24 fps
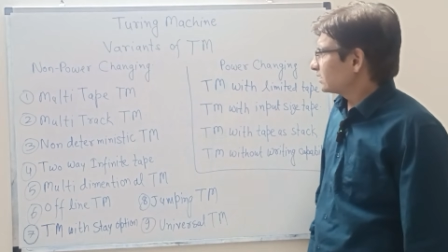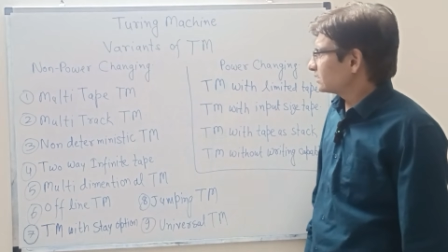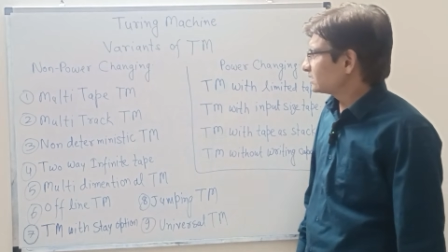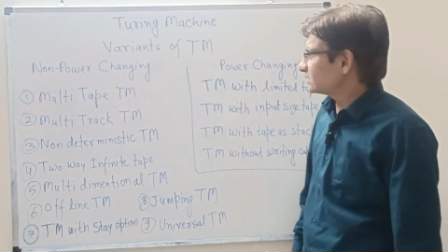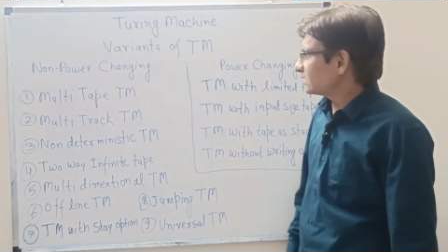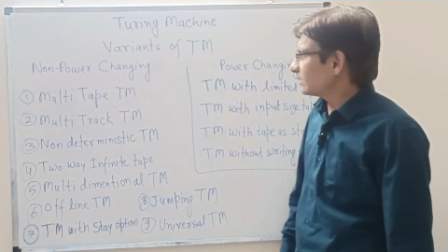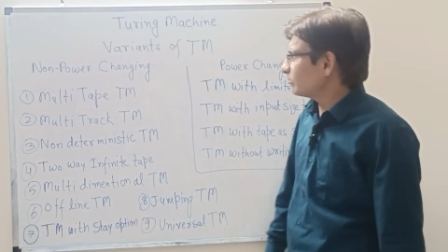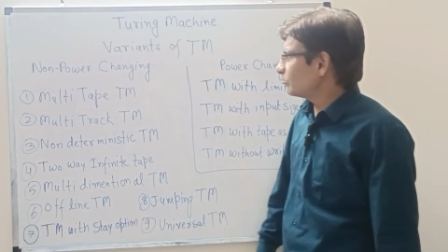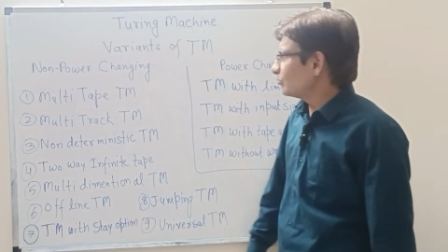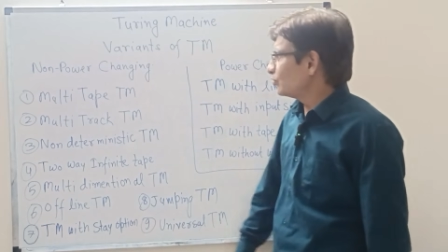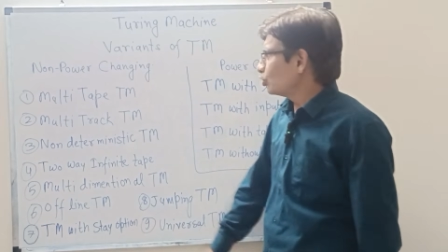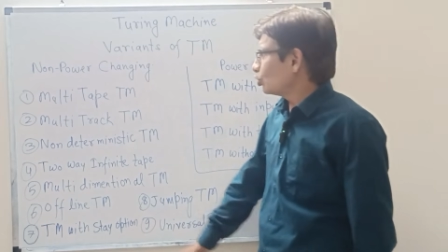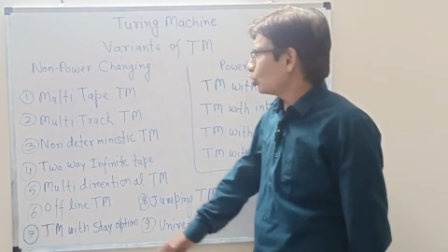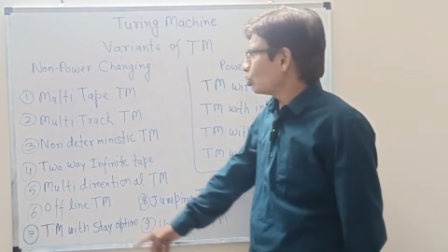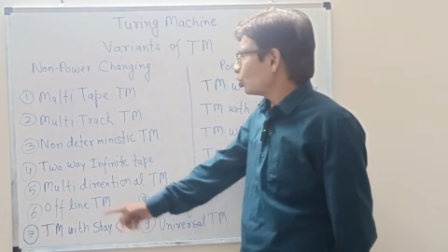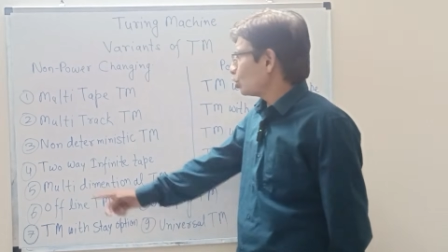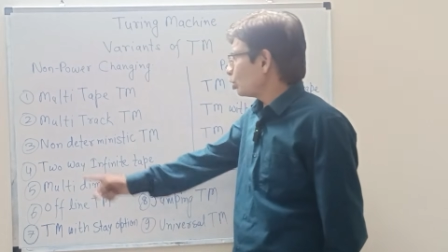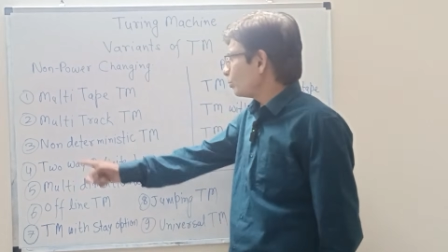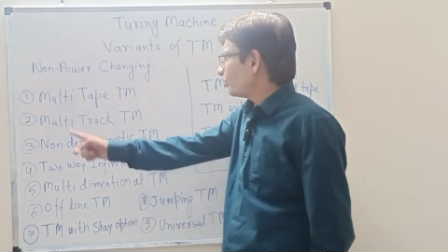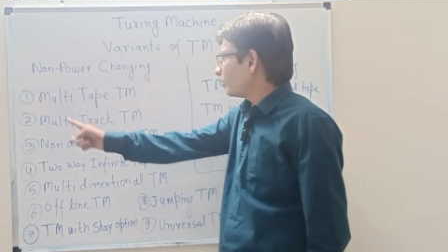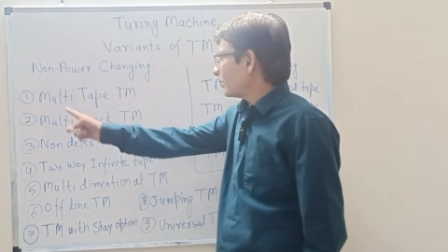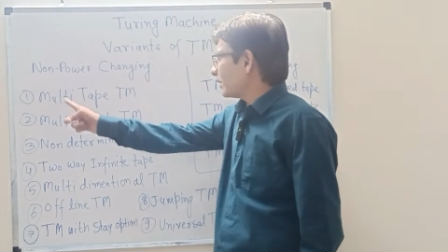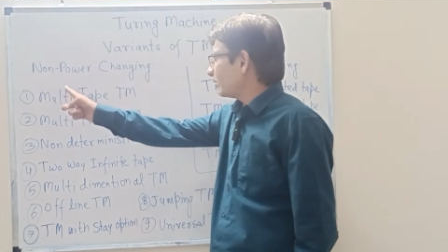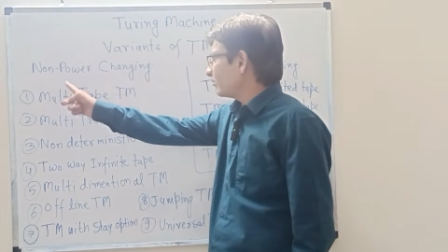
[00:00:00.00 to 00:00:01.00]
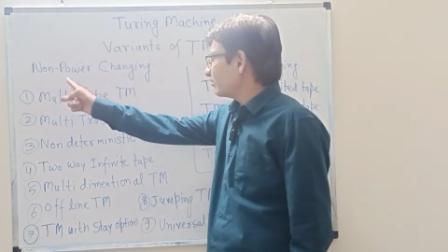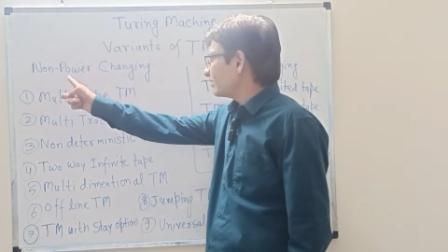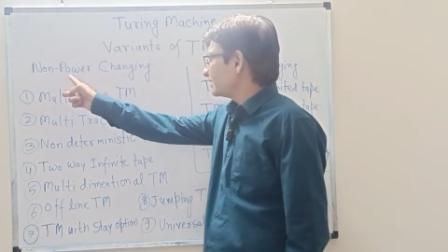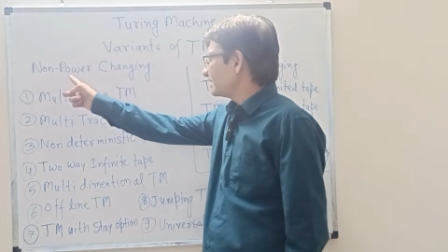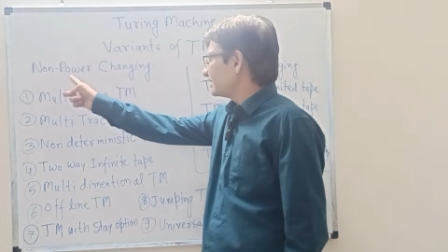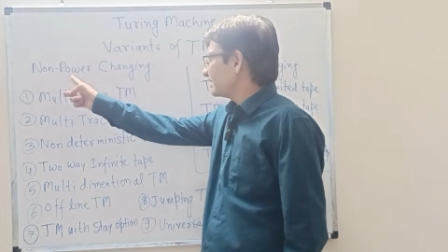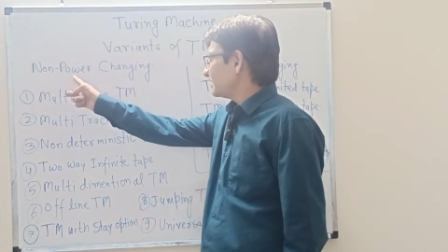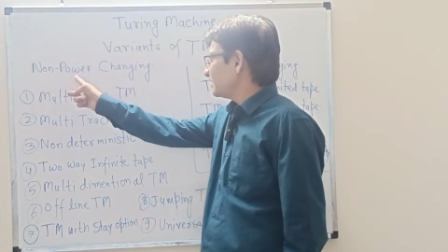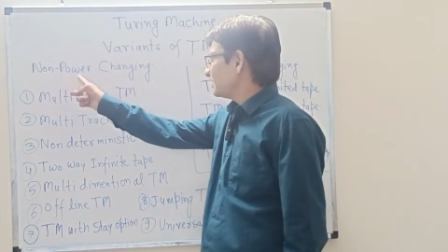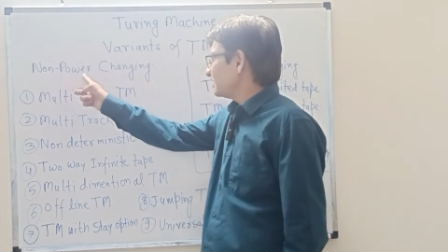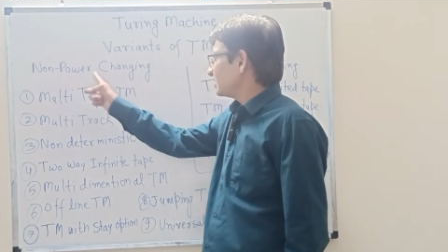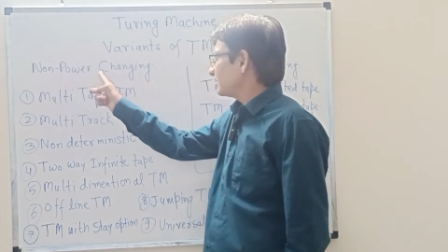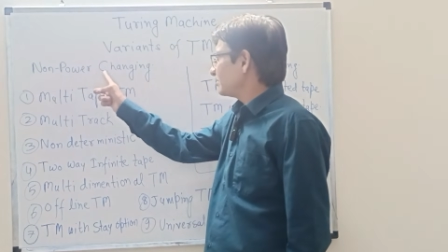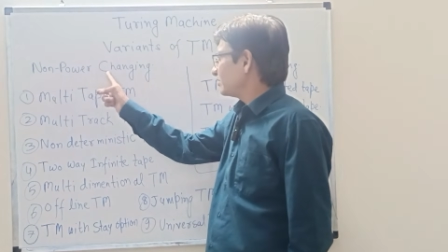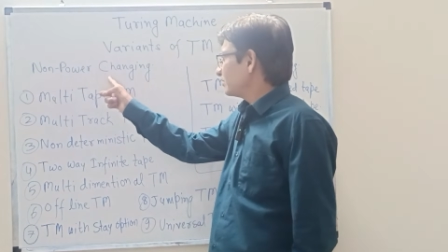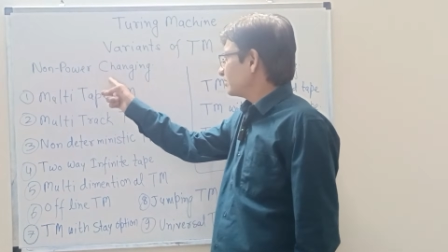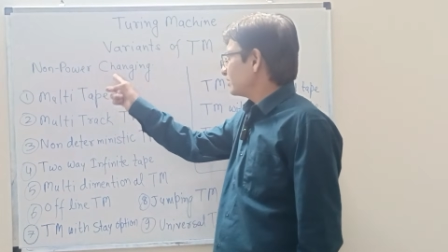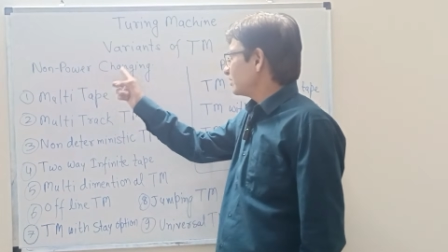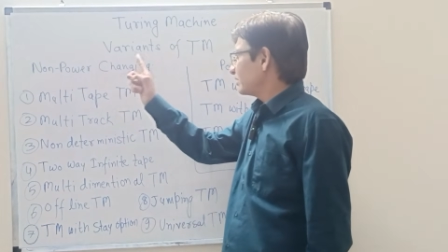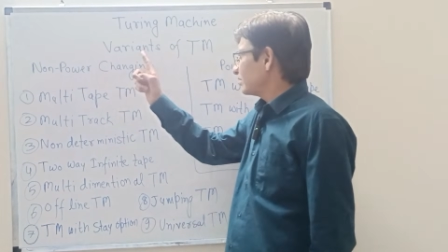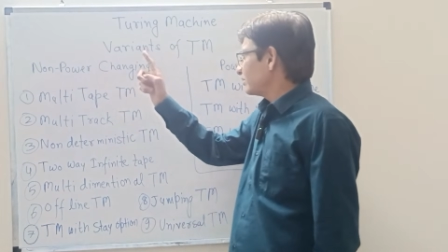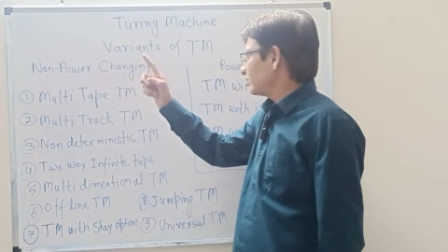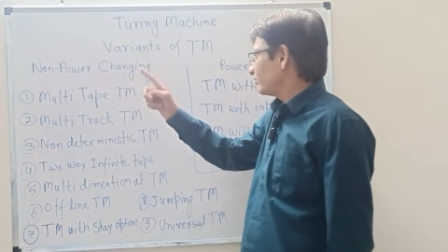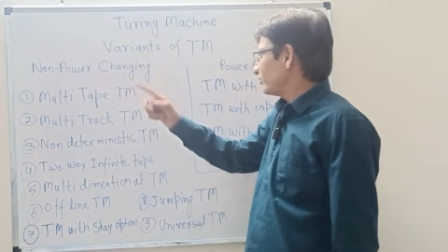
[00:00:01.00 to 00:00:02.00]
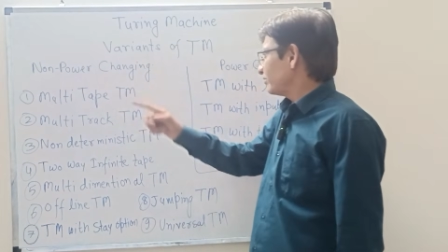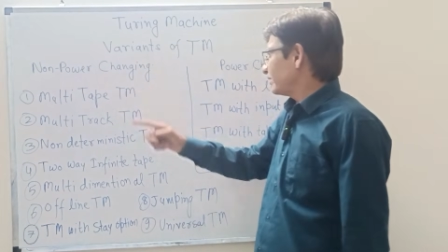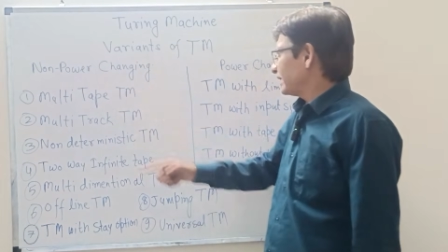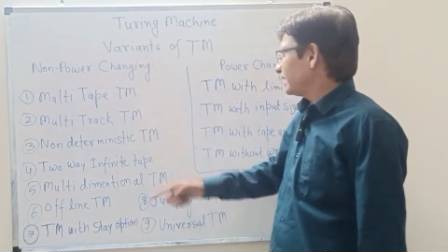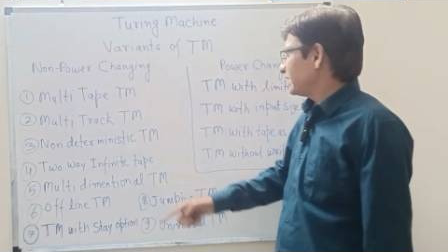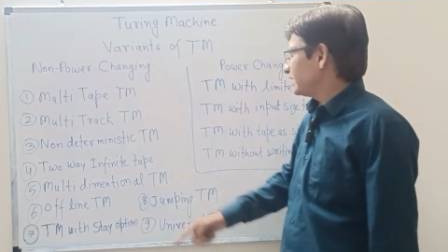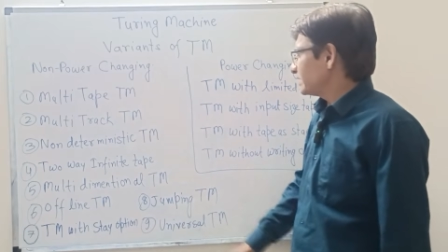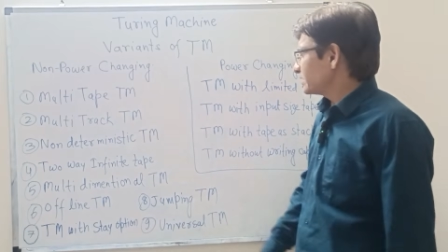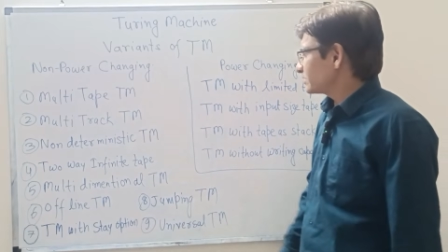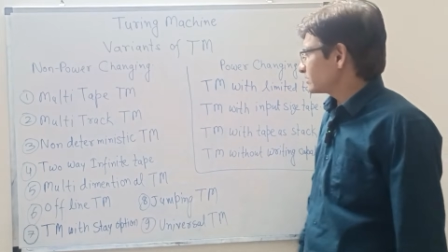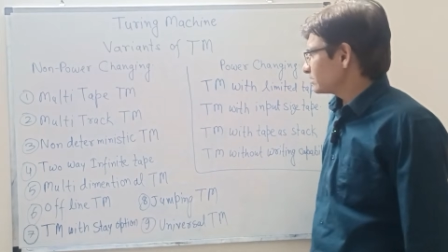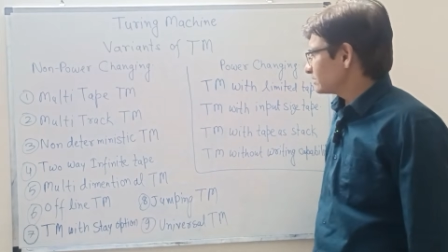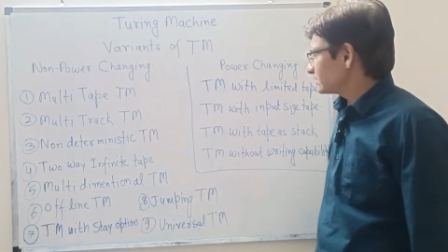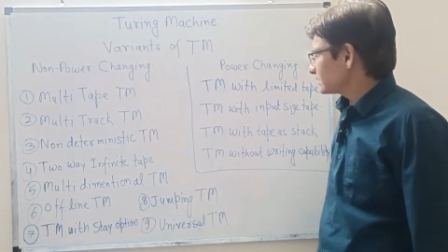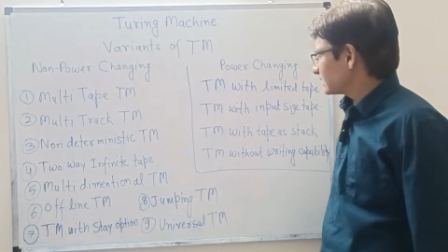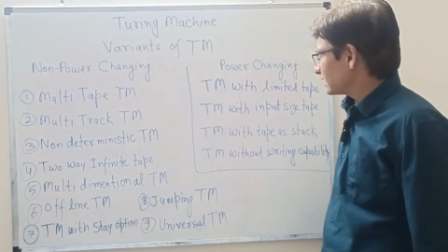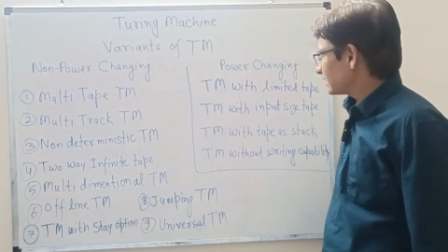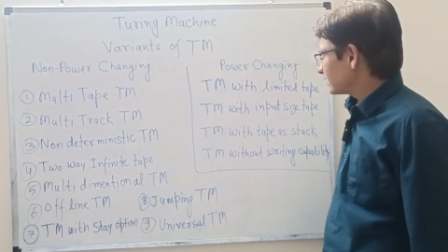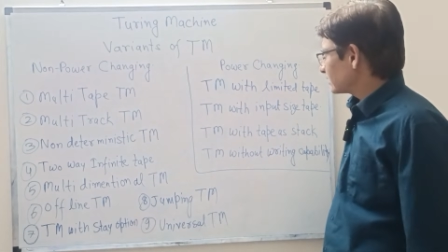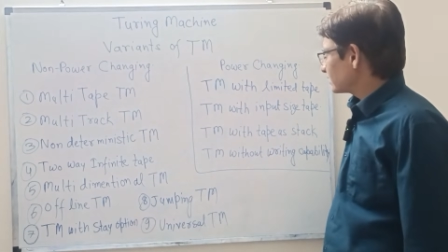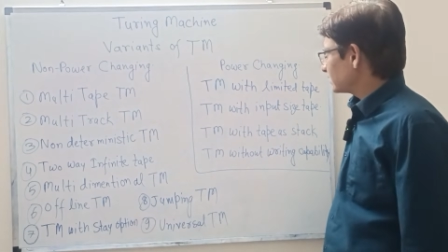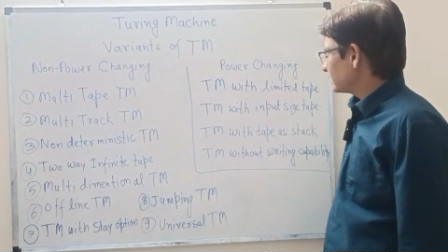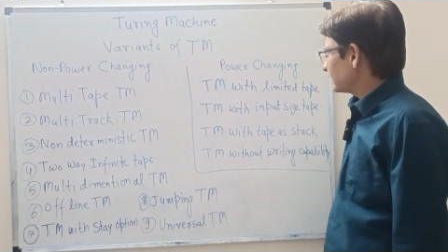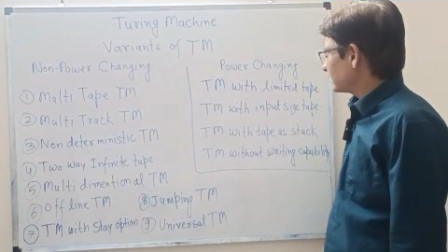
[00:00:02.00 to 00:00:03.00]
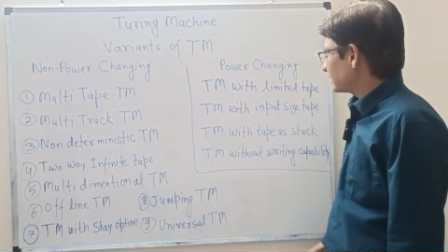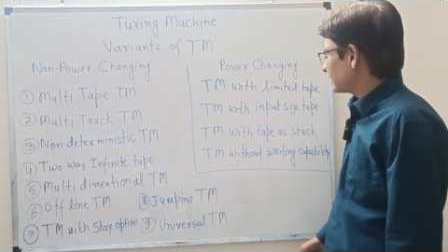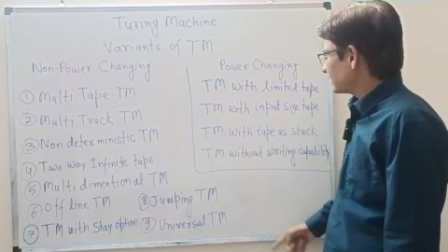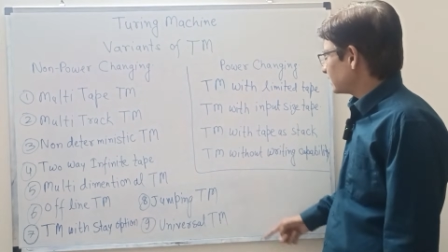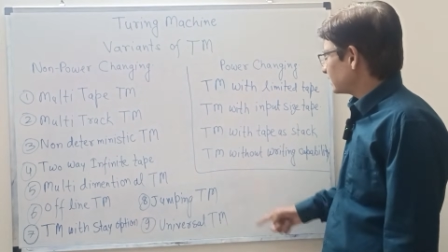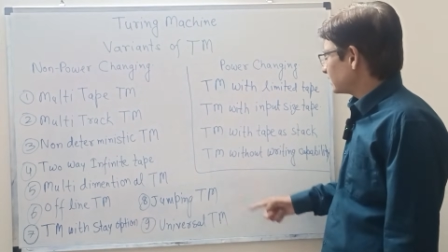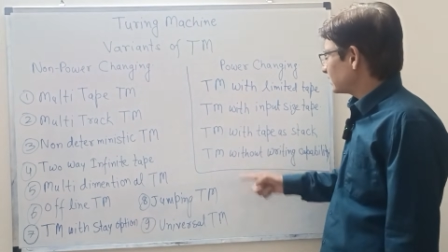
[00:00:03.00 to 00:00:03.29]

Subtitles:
some non-power changing variations are there,